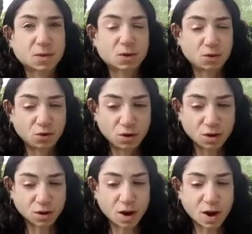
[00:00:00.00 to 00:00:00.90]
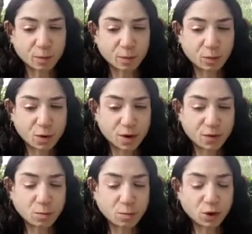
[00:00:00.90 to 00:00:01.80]
Sure. So if
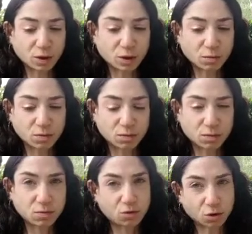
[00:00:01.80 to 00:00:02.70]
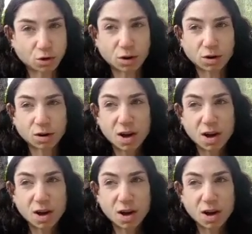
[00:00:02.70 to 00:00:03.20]
I'm using sugar,